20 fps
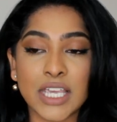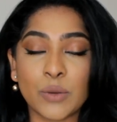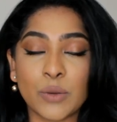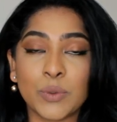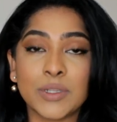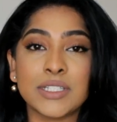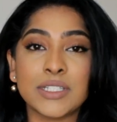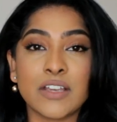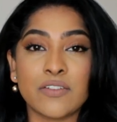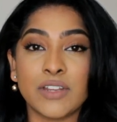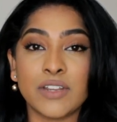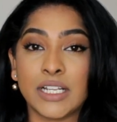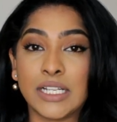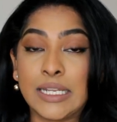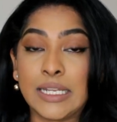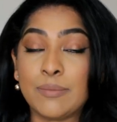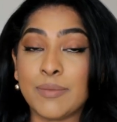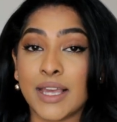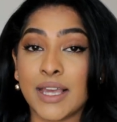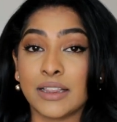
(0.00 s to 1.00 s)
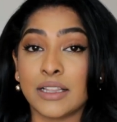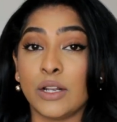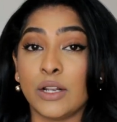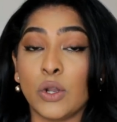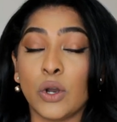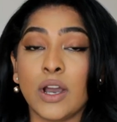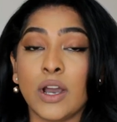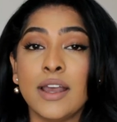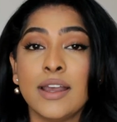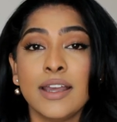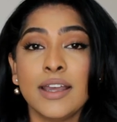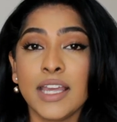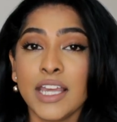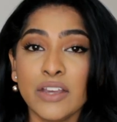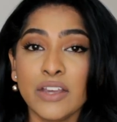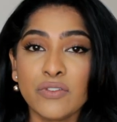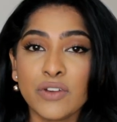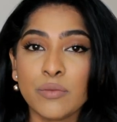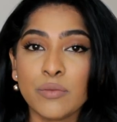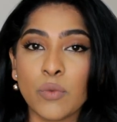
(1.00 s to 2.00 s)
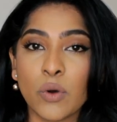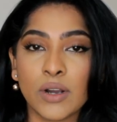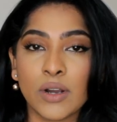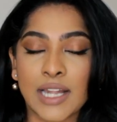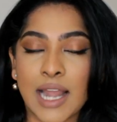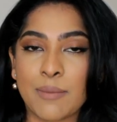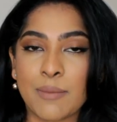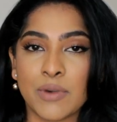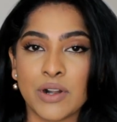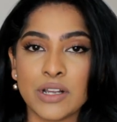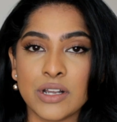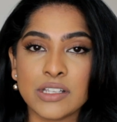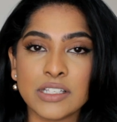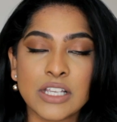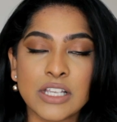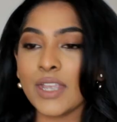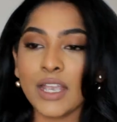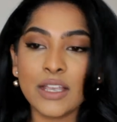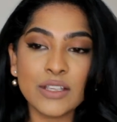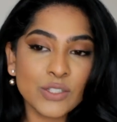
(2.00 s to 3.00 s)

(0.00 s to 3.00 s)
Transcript: it will definitely make the look even more glamorous.